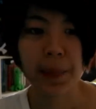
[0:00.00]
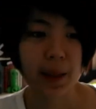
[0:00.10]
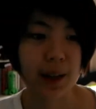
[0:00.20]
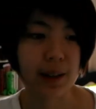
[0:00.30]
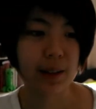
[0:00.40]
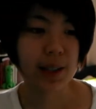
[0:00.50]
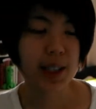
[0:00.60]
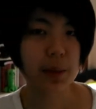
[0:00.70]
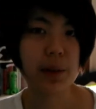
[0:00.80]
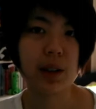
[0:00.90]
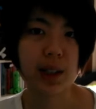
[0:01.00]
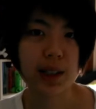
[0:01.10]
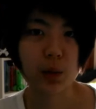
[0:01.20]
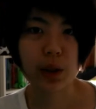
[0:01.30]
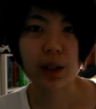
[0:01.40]
And I think some of the things
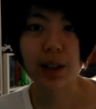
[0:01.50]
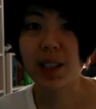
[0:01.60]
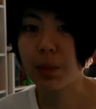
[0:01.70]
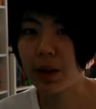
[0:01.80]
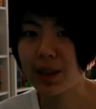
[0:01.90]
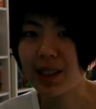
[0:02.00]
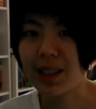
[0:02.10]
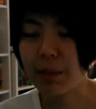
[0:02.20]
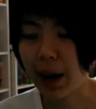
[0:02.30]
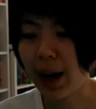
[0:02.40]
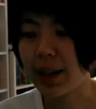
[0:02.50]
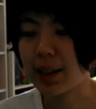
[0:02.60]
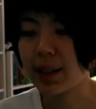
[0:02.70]
we experience in the past,